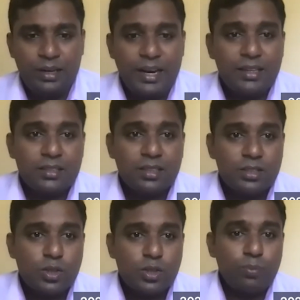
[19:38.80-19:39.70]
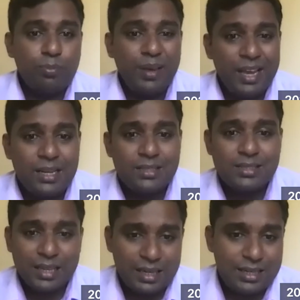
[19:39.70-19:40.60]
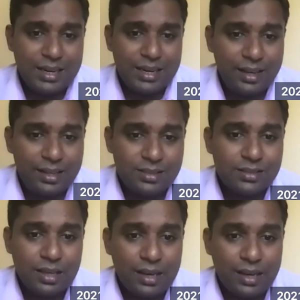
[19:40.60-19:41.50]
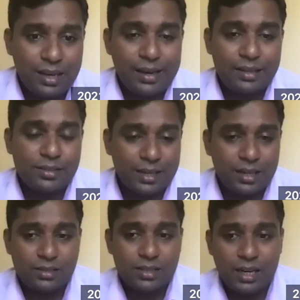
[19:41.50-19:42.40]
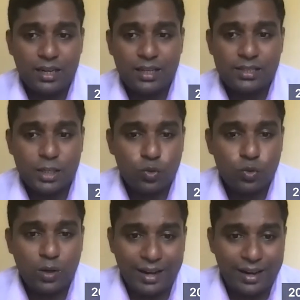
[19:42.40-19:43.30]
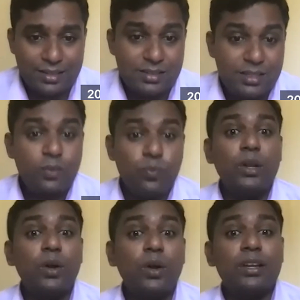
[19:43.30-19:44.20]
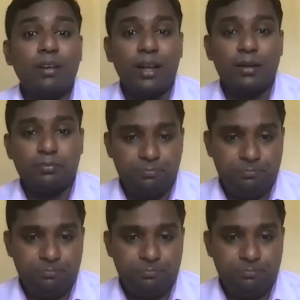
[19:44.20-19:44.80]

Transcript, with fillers: Right. So male secondary sec secondary sexual characteristic will not develop.